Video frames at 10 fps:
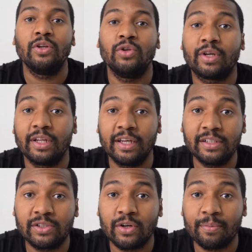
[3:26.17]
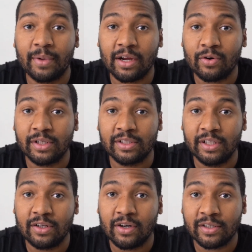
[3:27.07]
You can insert a micro
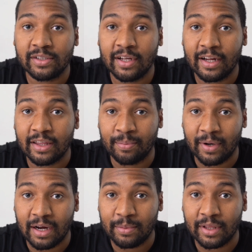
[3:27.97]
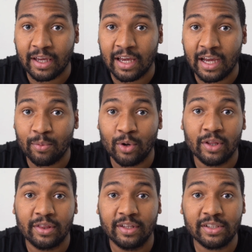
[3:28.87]
SD card slot at the bottom of the
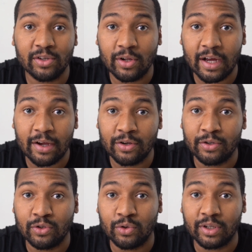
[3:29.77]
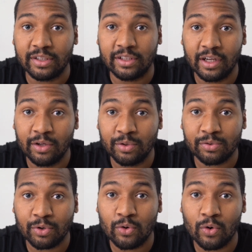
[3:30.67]
camera. This will allow you to do
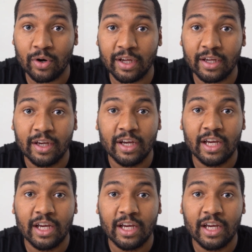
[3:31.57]
continuous recording.